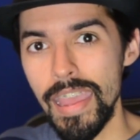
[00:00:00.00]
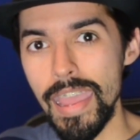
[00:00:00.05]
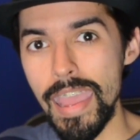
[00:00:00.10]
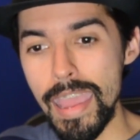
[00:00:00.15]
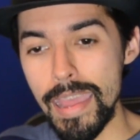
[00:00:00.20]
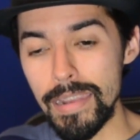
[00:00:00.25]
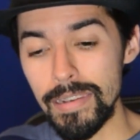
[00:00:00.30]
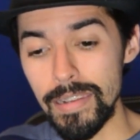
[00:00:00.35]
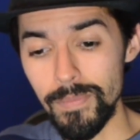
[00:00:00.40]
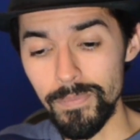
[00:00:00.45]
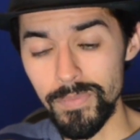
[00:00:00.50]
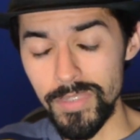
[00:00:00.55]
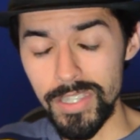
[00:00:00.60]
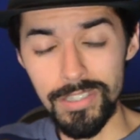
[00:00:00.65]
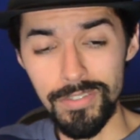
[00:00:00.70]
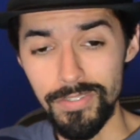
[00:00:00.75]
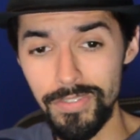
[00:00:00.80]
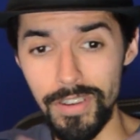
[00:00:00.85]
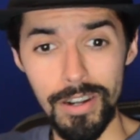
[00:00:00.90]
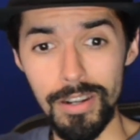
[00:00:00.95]
And
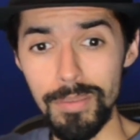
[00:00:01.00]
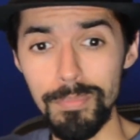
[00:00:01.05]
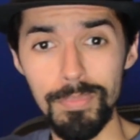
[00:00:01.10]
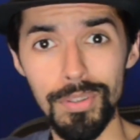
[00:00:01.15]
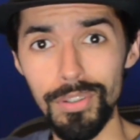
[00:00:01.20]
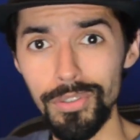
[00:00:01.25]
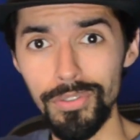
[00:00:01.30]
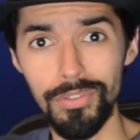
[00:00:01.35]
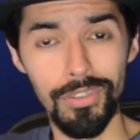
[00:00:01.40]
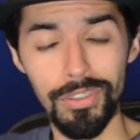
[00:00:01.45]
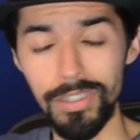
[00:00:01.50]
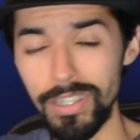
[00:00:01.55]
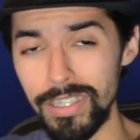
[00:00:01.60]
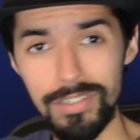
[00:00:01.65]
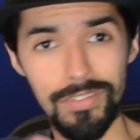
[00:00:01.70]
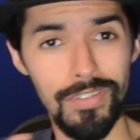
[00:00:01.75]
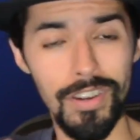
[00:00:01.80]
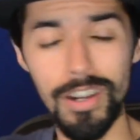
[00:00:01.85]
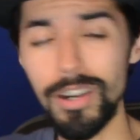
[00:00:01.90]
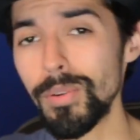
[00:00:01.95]
is very beautiful.
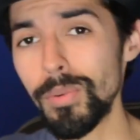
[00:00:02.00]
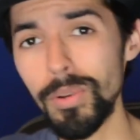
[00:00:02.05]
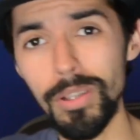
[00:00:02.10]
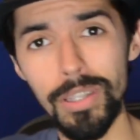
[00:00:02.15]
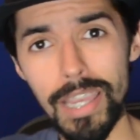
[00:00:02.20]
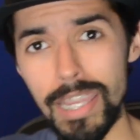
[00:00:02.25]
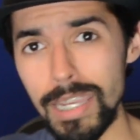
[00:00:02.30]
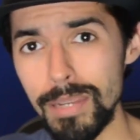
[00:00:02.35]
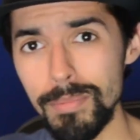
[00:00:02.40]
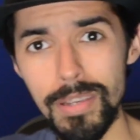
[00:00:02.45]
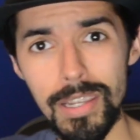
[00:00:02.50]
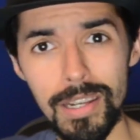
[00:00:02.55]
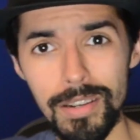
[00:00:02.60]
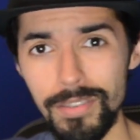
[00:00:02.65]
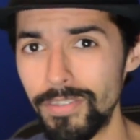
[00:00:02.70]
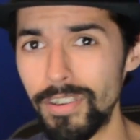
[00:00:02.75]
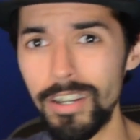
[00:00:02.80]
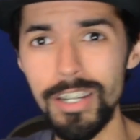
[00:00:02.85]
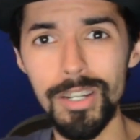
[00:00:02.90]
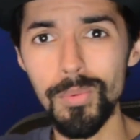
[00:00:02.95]
It's very well
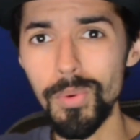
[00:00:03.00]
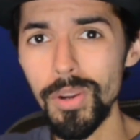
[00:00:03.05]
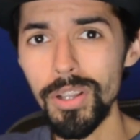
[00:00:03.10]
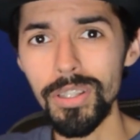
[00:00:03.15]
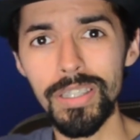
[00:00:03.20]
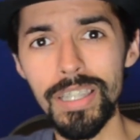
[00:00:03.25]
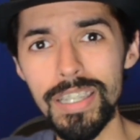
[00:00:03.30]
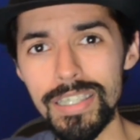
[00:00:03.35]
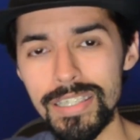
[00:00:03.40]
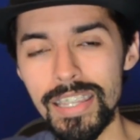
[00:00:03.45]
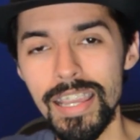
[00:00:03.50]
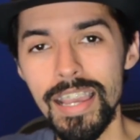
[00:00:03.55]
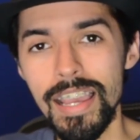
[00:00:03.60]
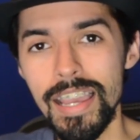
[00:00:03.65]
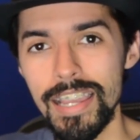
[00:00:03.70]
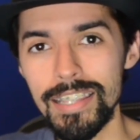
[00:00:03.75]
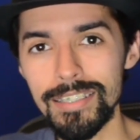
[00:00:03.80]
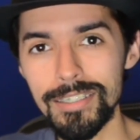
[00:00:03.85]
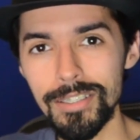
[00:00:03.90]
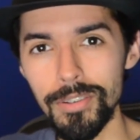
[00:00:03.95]
animated, very well lit.
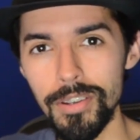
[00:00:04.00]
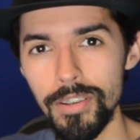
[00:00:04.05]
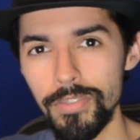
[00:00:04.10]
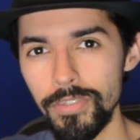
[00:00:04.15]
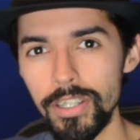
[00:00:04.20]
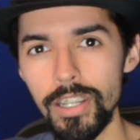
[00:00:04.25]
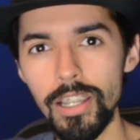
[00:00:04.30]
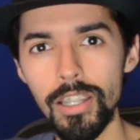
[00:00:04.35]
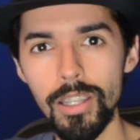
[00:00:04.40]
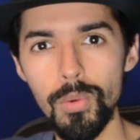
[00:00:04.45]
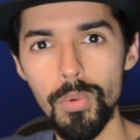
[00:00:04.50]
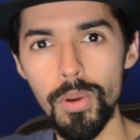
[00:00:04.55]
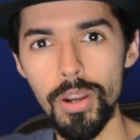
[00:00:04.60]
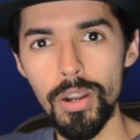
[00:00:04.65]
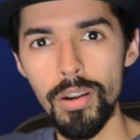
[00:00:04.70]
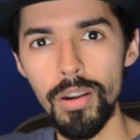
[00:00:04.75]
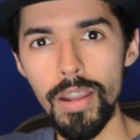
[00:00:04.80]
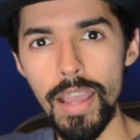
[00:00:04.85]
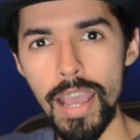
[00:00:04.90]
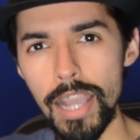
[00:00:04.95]
And so if
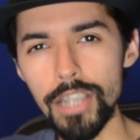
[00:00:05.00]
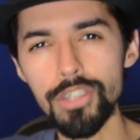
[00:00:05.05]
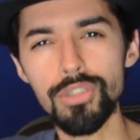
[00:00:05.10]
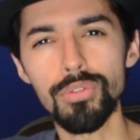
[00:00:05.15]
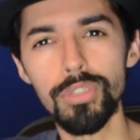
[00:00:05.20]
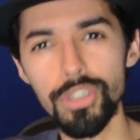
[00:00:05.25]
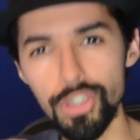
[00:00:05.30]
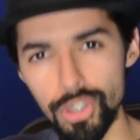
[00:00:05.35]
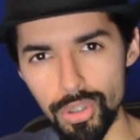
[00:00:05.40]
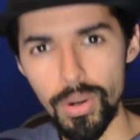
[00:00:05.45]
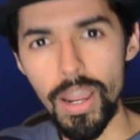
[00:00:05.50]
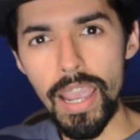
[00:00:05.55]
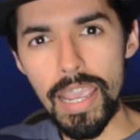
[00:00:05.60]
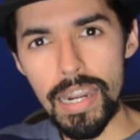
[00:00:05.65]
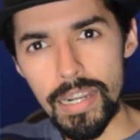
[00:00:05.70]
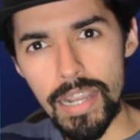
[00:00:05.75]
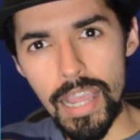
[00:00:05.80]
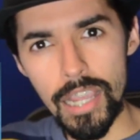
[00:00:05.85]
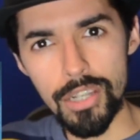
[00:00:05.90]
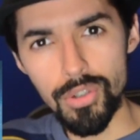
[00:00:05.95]
Vanillaware actually
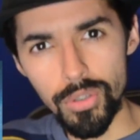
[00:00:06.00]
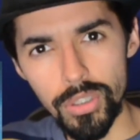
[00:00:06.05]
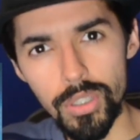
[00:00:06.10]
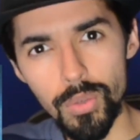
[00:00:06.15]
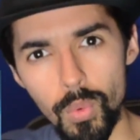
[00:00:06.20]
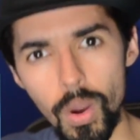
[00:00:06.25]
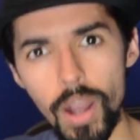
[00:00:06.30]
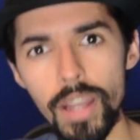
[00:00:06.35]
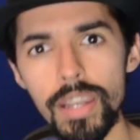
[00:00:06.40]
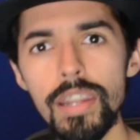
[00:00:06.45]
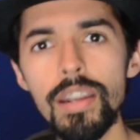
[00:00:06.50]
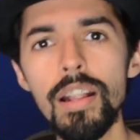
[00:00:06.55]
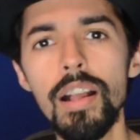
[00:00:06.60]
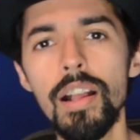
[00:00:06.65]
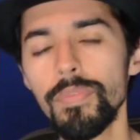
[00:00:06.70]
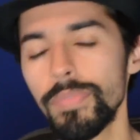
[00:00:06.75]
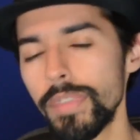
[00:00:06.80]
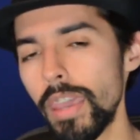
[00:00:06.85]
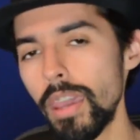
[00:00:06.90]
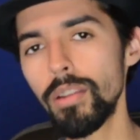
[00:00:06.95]
tried and actually wanted,
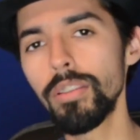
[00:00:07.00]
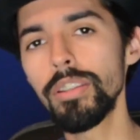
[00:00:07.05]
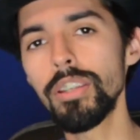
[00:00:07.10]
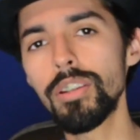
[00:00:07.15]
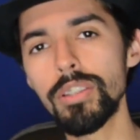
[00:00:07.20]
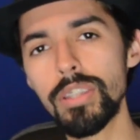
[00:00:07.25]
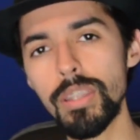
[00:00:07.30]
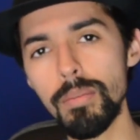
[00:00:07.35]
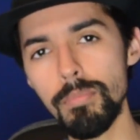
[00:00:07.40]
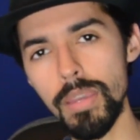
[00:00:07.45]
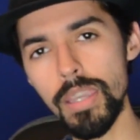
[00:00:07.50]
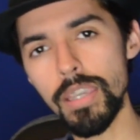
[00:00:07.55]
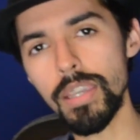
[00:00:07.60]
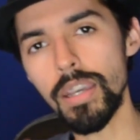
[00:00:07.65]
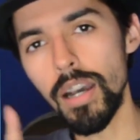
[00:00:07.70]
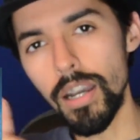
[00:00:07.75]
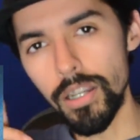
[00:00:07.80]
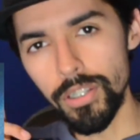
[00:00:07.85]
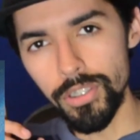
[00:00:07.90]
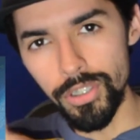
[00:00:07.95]
not only could they
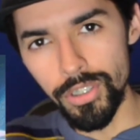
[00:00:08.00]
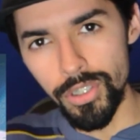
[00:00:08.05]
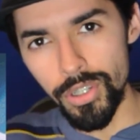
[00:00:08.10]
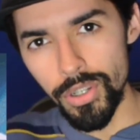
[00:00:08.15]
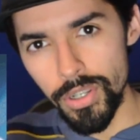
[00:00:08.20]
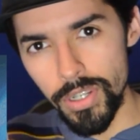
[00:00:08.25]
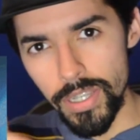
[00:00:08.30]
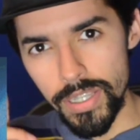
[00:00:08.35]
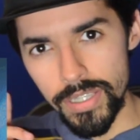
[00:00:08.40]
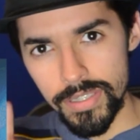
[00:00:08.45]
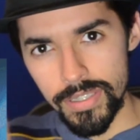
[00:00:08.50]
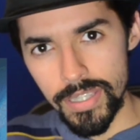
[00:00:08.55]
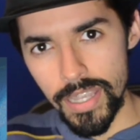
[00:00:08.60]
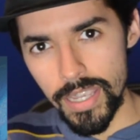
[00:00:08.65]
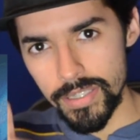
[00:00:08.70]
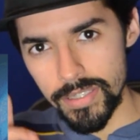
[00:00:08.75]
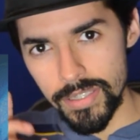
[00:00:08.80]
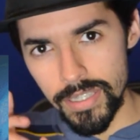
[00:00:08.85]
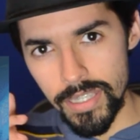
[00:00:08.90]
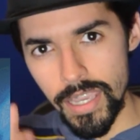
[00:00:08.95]
make a good,
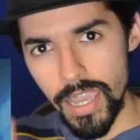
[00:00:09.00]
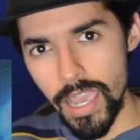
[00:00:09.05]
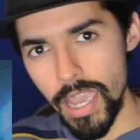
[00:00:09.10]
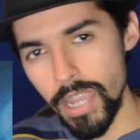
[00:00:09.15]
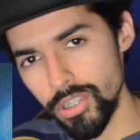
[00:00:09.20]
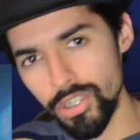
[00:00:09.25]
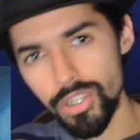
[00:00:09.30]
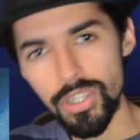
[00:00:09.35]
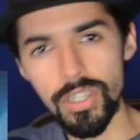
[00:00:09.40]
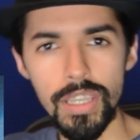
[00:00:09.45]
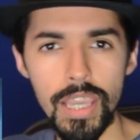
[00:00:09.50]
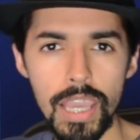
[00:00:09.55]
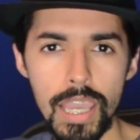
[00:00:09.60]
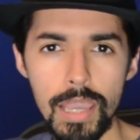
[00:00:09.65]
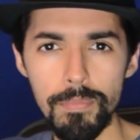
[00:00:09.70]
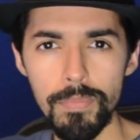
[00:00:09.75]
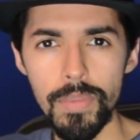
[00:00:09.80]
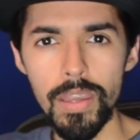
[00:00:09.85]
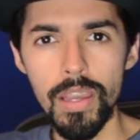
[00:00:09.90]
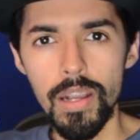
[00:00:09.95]
sexy, ecchi
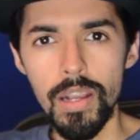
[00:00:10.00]
game,